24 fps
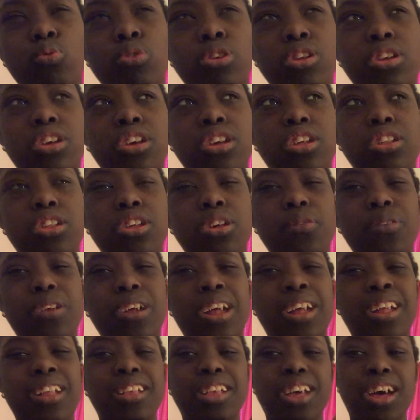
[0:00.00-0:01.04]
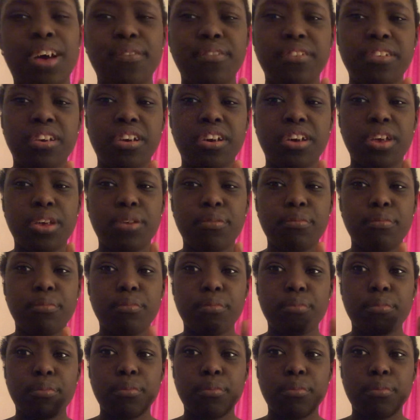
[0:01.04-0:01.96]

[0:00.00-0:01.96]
did some a lap time